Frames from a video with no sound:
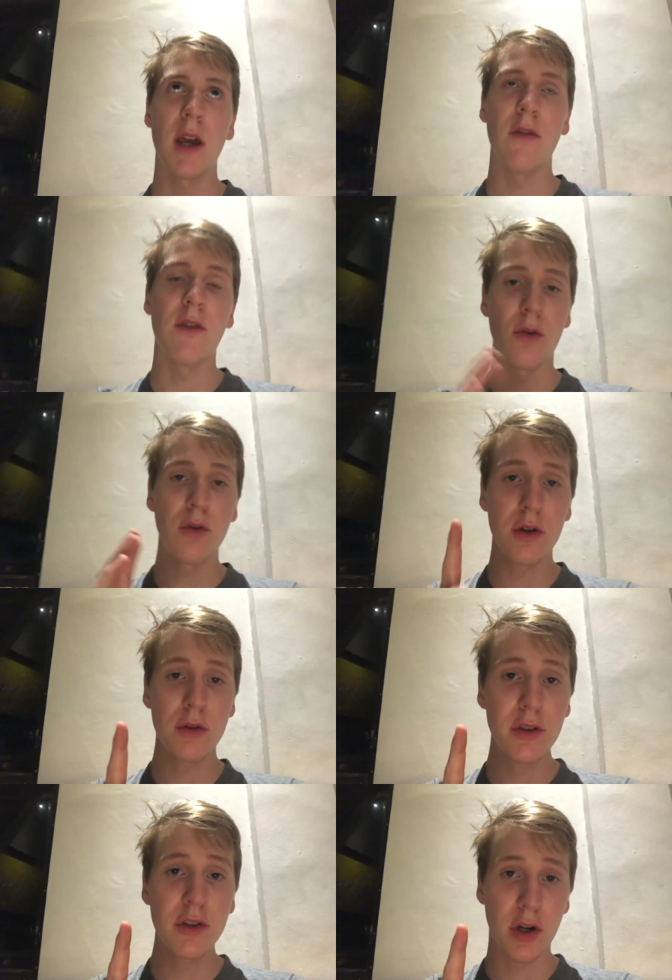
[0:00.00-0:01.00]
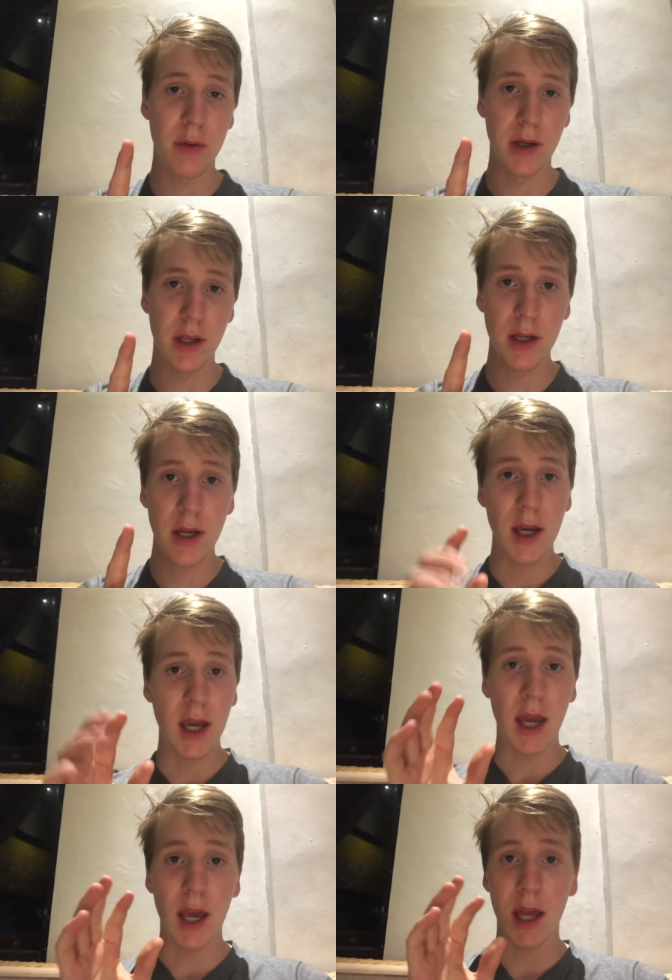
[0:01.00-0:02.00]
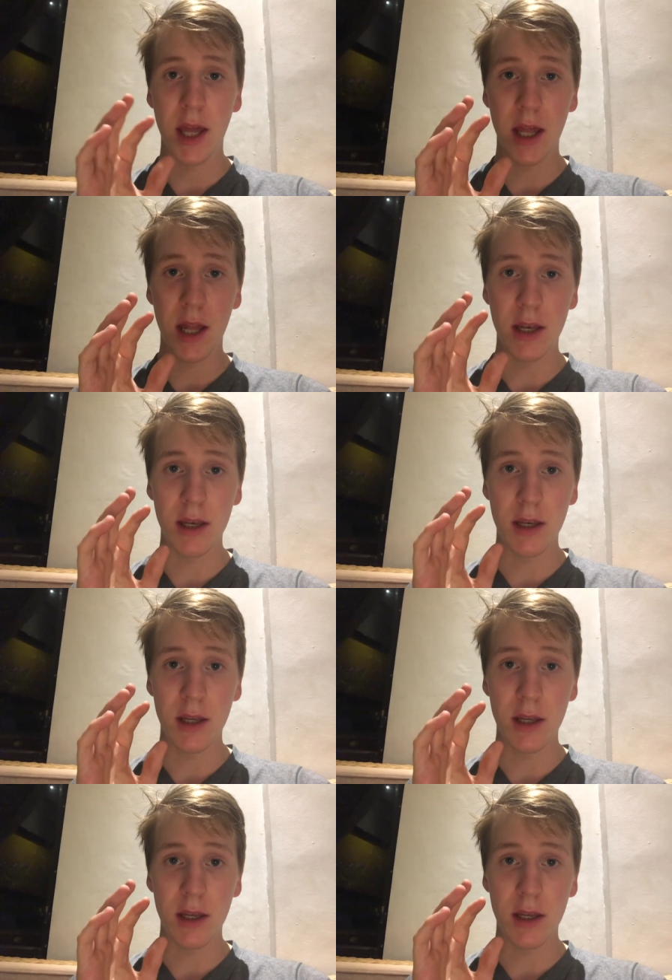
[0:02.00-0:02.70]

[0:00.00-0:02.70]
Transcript: If you're going to Germany and